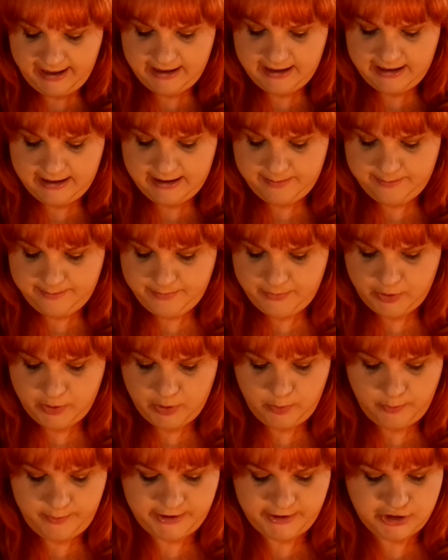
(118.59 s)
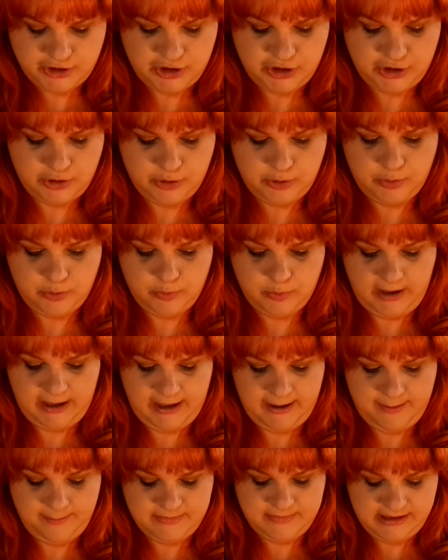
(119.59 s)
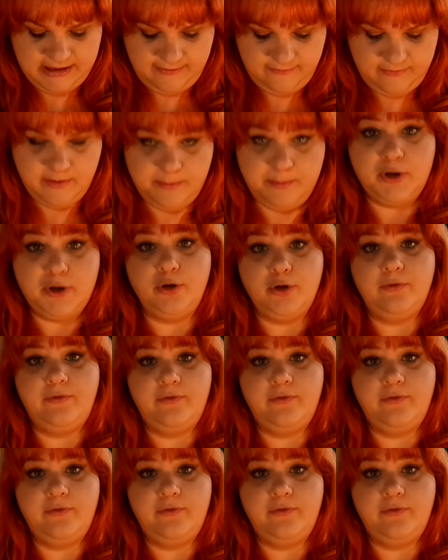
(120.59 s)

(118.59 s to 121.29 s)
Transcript: am going to leave the blue